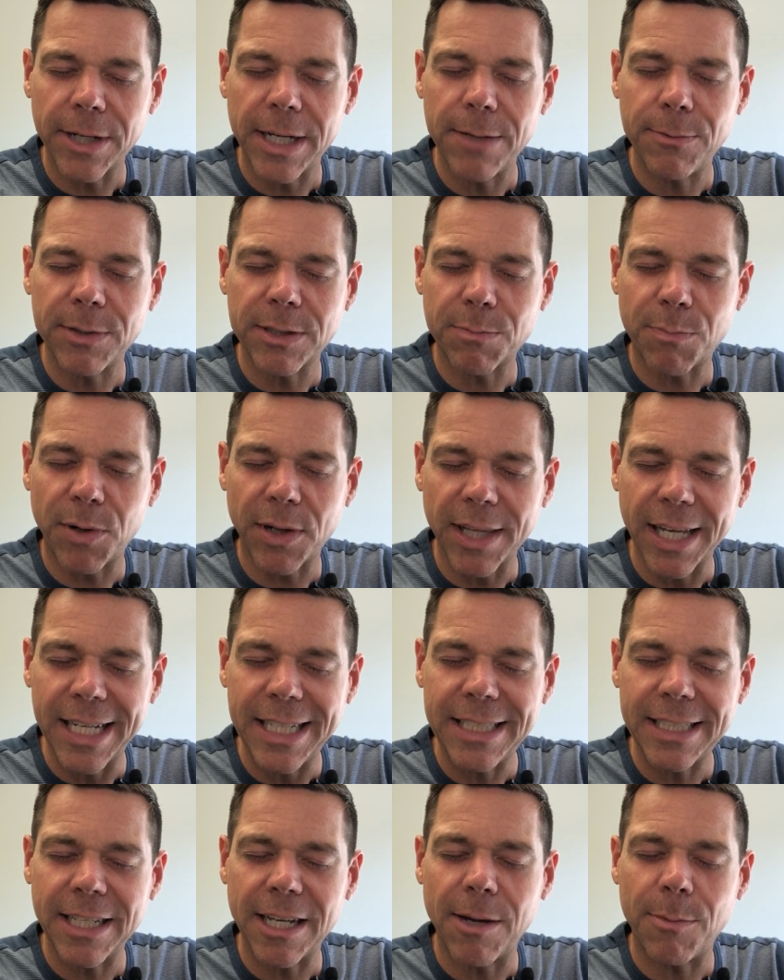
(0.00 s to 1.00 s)
It was
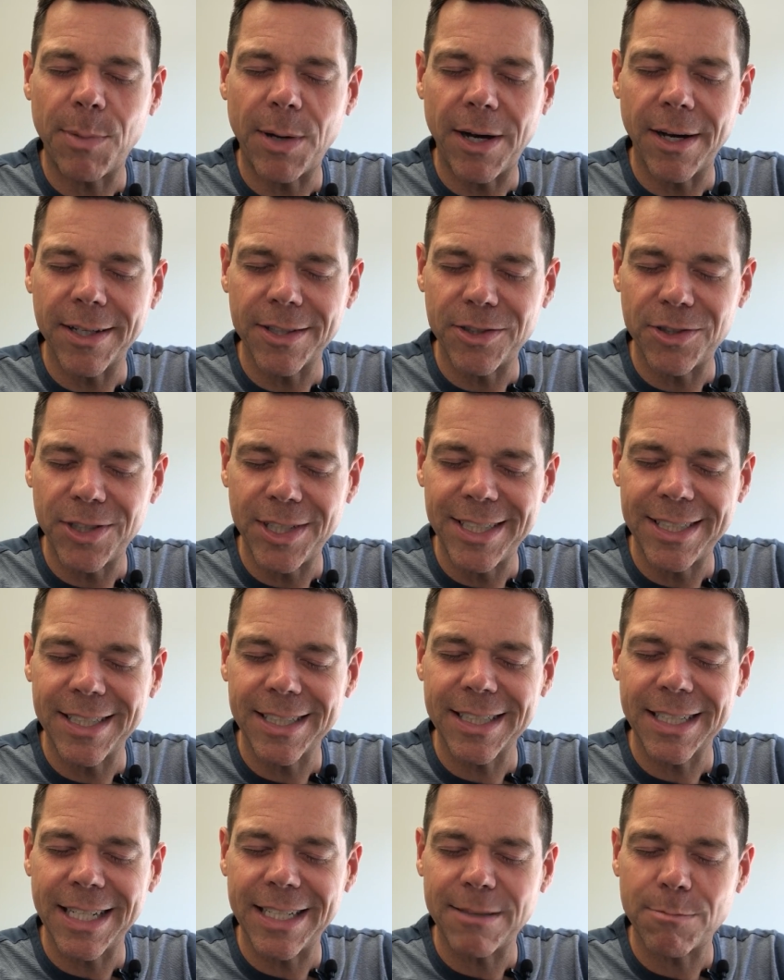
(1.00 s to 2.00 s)
placed upon
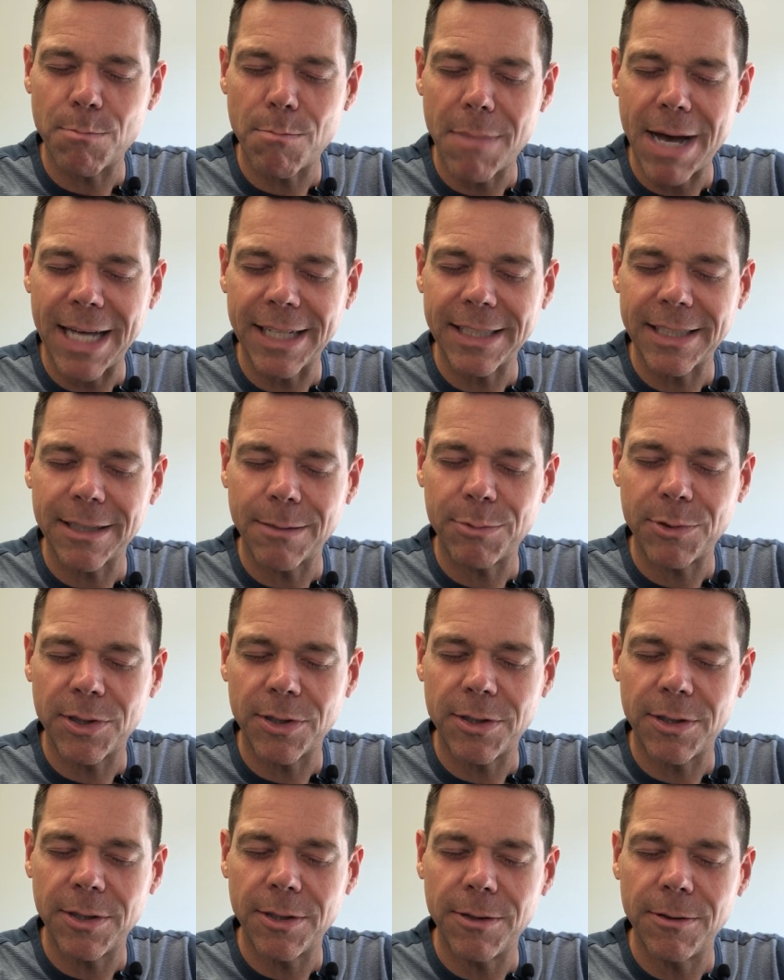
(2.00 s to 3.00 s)
Jesus as my
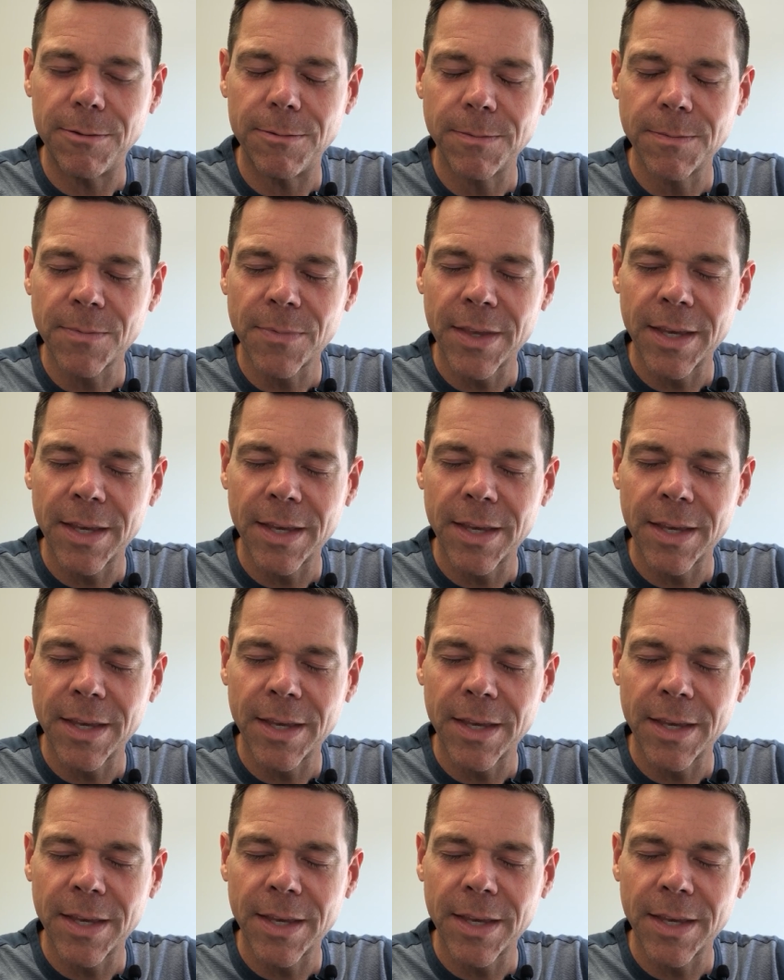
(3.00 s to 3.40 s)
substitute.